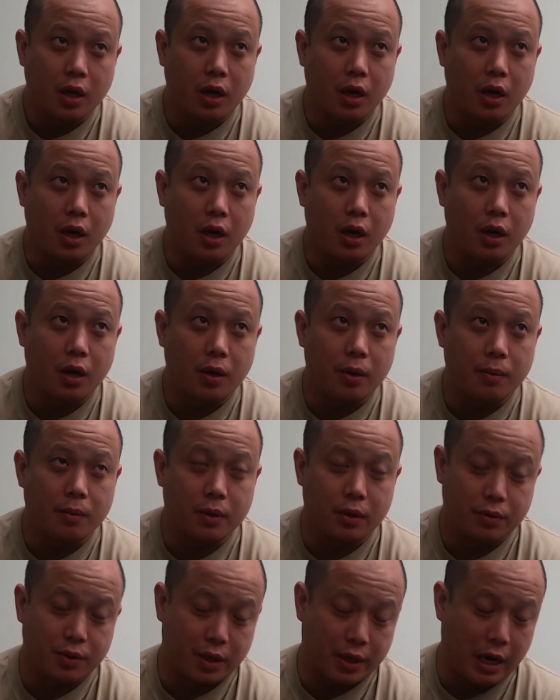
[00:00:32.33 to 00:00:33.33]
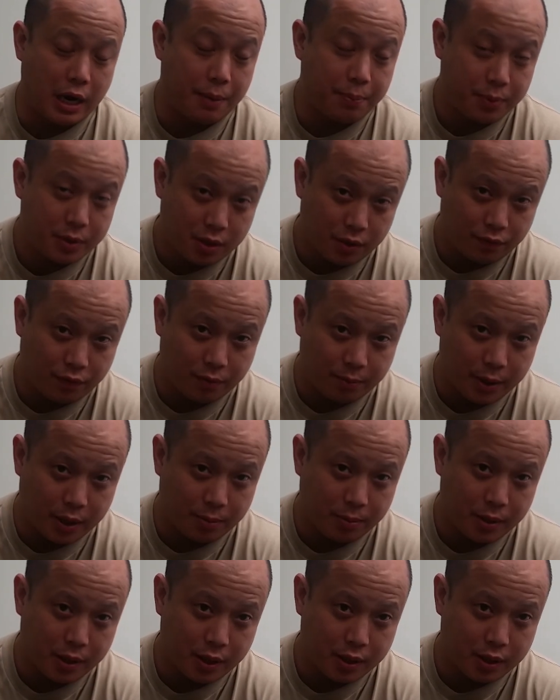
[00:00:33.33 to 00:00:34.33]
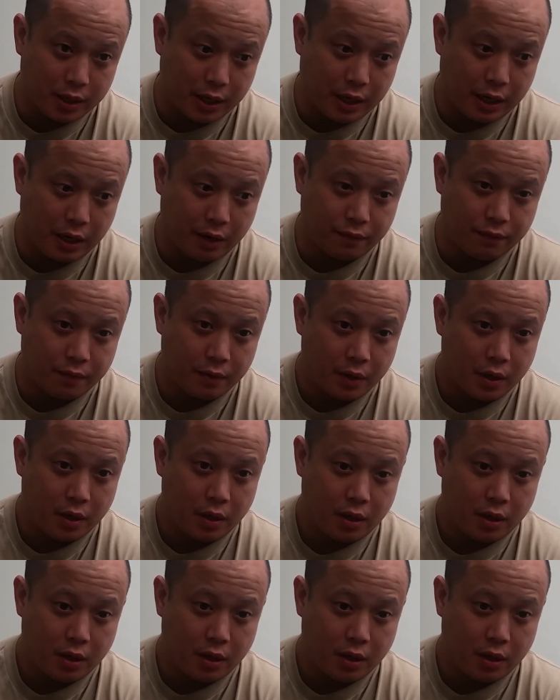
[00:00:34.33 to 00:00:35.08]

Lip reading: It was the opposite for me because I have